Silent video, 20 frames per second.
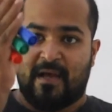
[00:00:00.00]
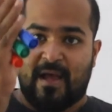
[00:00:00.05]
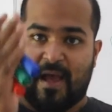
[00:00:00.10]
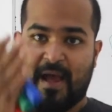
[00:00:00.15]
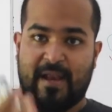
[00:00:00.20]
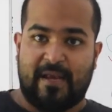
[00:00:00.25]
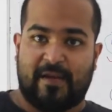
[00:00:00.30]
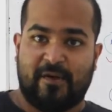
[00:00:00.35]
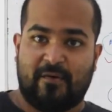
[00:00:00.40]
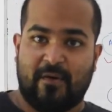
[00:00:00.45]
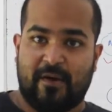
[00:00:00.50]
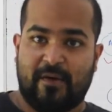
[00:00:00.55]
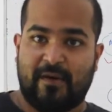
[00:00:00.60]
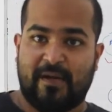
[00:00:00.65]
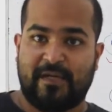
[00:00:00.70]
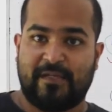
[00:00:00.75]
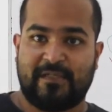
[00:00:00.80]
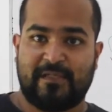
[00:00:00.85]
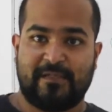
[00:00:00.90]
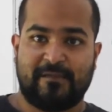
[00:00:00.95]

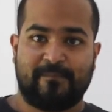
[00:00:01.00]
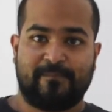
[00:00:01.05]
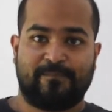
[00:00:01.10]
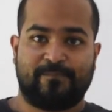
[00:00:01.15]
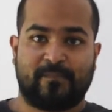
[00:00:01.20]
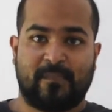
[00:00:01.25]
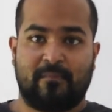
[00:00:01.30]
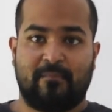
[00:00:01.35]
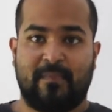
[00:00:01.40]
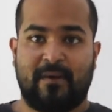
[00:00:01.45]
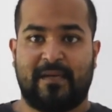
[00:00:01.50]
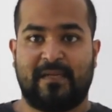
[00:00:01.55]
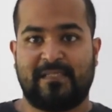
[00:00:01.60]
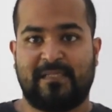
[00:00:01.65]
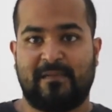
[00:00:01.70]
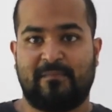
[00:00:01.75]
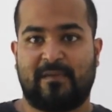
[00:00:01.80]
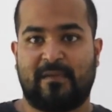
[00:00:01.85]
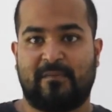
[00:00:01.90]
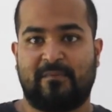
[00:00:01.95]
Anticoagulation, better
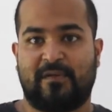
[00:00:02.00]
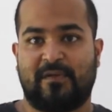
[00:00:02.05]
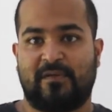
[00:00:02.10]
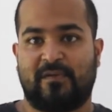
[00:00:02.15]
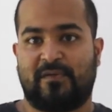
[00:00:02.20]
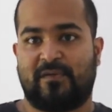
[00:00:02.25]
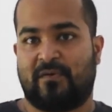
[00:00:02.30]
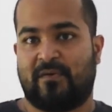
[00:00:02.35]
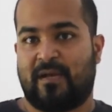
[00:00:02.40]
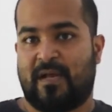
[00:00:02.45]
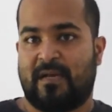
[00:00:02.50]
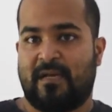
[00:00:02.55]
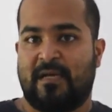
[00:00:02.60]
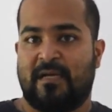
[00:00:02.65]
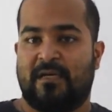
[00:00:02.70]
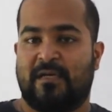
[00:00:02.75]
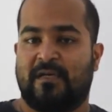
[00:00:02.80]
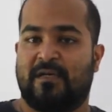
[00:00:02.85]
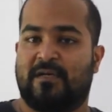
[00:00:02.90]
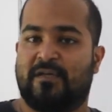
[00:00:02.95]
symptom control, and
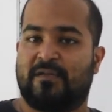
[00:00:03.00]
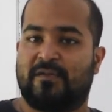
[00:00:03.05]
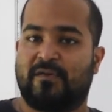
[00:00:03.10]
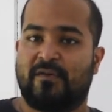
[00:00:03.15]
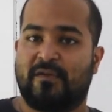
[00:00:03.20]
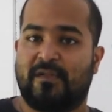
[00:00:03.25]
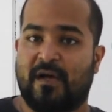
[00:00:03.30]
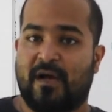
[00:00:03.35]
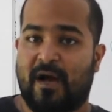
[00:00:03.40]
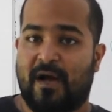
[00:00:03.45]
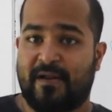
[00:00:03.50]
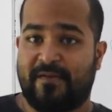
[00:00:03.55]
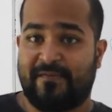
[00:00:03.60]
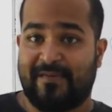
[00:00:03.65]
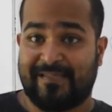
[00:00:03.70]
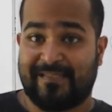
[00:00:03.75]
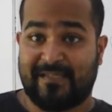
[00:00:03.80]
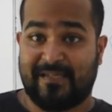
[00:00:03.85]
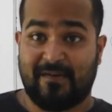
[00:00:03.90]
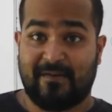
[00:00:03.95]
control the
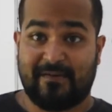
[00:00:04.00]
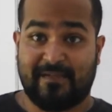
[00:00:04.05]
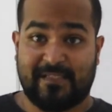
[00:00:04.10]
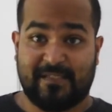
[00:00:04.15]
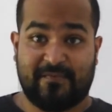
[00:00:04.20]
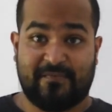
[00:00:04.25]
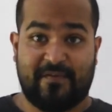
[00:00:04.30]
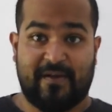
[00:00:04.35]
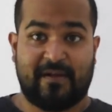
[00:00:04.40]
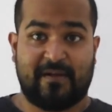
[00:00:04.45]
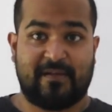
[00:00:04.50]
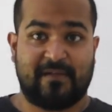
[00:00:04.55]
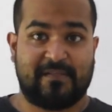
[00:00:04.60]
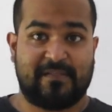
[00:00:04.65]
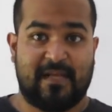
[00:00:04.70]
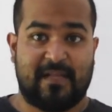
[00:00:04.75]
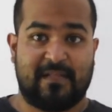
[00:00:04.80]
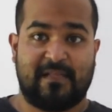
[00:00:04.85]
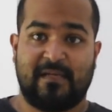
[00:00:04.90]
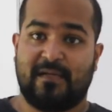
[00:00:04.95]
cardiovascular risk factors
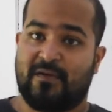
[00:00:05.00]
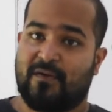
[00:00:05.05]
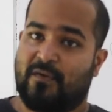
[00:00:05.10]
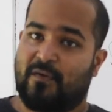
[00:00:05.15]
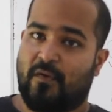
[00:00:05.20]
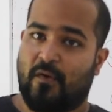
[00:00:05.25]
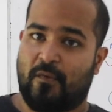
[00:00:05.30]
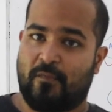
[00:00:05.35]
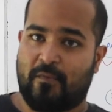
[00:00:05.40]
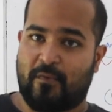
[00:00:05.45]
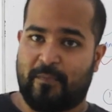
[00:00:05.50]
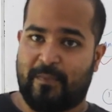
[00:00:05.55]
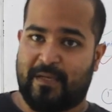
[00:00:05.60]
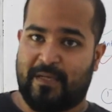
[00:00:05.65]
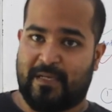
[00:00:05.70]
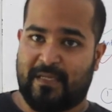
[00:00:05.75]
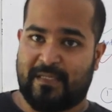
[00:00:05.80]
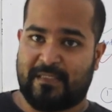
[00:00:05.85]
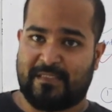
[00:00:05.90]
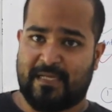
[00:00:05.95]
and the
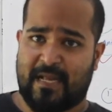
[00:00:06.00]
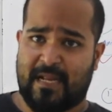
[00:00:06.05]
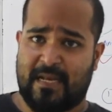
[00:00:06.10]
comorbidities.